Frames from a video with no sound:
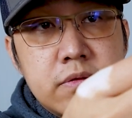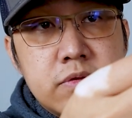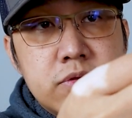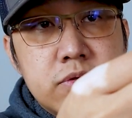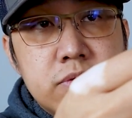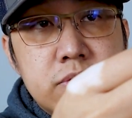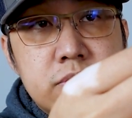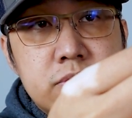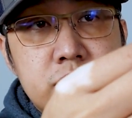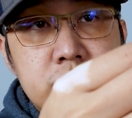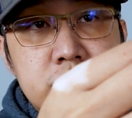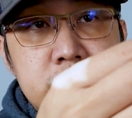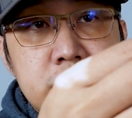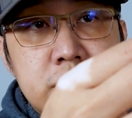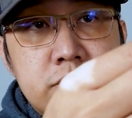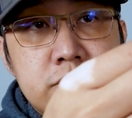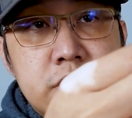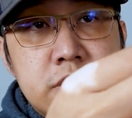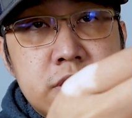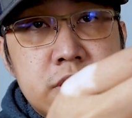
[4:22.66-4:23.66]
To
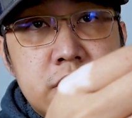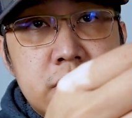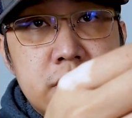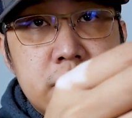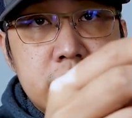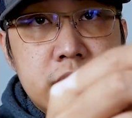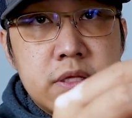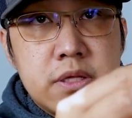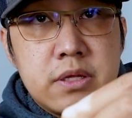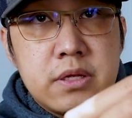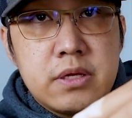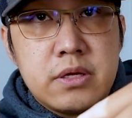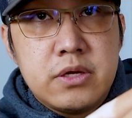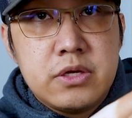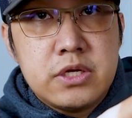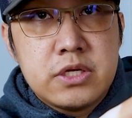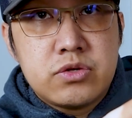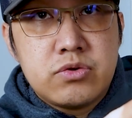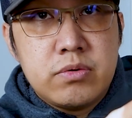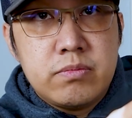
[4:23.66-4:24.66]
zero the turret, you
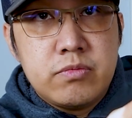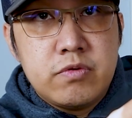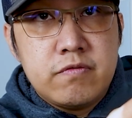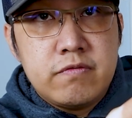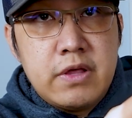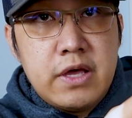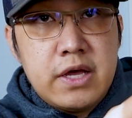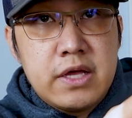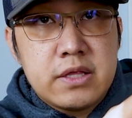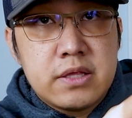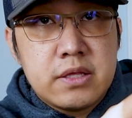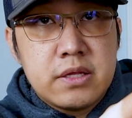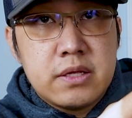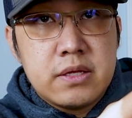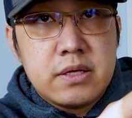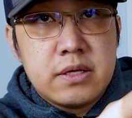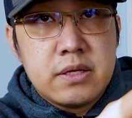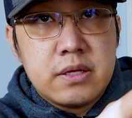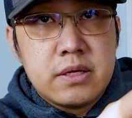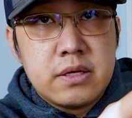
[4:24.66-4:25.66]
just remove that
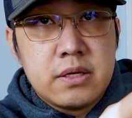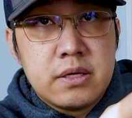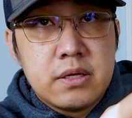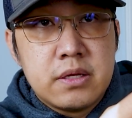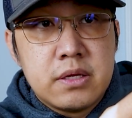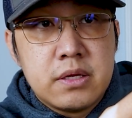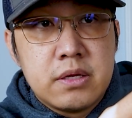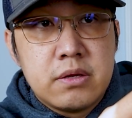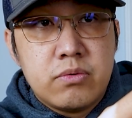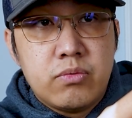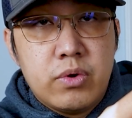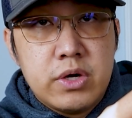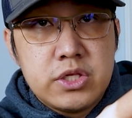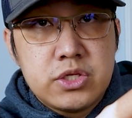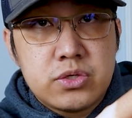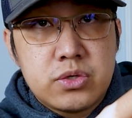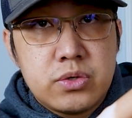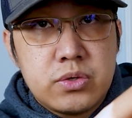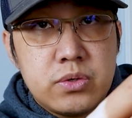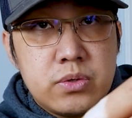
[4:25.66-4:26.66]
one
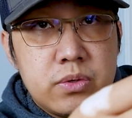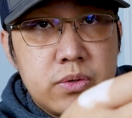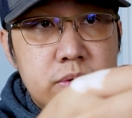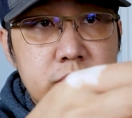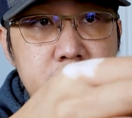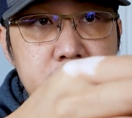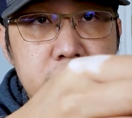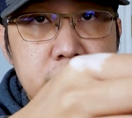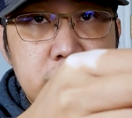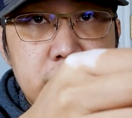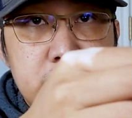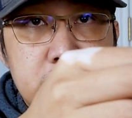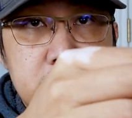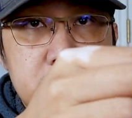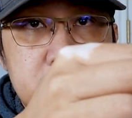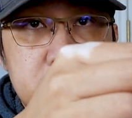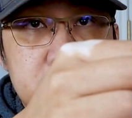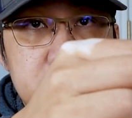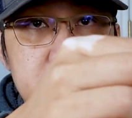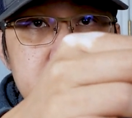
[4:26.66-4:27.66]
screw,
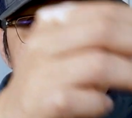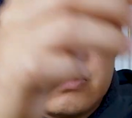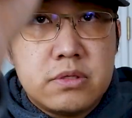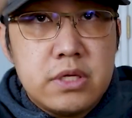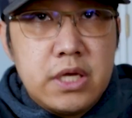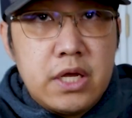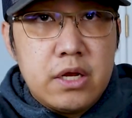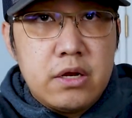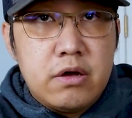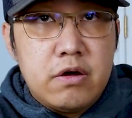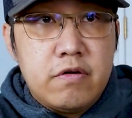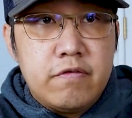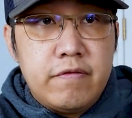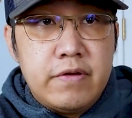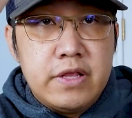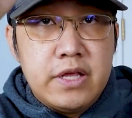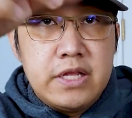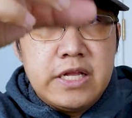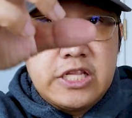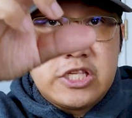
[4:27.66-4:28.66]
then take it off,
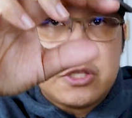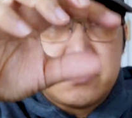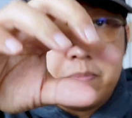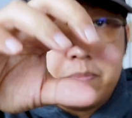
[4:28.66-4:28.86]
and then it's